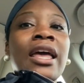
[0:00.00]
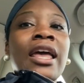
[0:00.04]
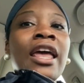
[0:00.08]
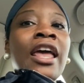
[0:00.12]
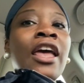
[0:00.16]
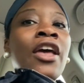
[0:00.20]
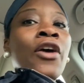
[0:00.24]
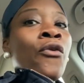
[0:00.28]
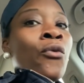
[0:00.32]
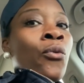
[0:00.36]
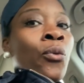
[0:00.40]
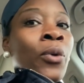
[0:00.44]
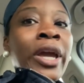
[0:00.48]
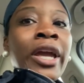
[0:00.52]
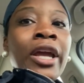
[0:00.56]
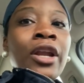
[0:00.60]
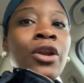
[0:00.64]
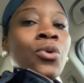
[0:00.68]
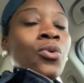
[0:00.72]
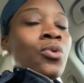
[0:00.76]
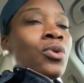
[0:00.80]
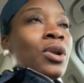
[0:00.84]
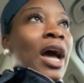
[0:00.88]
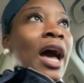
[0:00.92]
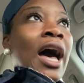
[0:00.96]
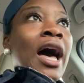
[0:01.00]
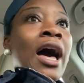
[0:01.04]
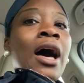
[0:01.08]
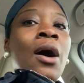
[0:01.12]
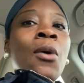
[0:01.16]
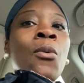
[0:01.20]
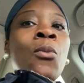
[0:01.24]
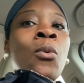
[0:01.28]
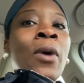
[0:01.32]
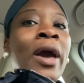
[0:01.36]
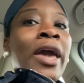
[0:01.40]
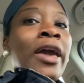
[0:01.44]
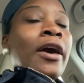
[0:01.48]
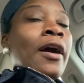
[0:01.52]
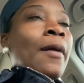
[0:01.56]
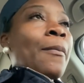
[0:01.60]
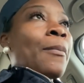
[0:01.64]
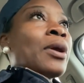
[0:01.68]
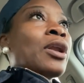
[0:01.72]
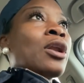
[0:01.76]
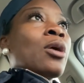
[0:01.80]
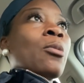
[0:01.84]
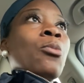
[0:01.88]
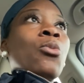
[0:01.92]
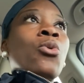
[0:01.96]
If we do not wake up
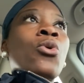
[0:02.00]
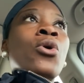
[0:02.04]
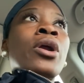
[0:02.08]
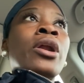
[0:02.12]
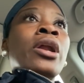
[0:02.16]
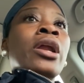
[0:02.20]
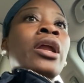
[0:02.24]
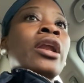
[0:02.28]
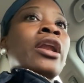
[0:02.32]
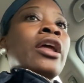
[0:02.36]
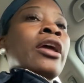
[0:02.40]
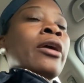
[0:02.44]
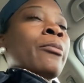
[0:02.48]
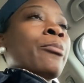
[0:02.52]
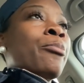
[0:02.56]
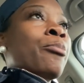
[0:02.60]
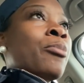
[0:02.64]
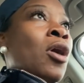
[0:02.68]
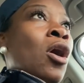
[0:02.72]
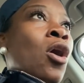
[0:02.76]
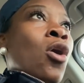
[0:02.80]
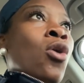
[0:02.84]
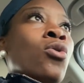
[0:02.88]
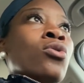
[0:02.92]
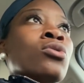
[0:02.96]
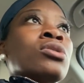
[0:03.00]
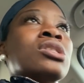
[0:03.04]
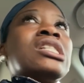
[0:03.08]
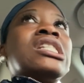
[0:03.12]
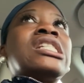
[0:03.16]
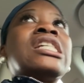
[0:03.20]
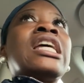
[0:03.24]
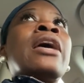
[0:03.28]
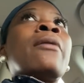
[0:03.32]
in the morning and post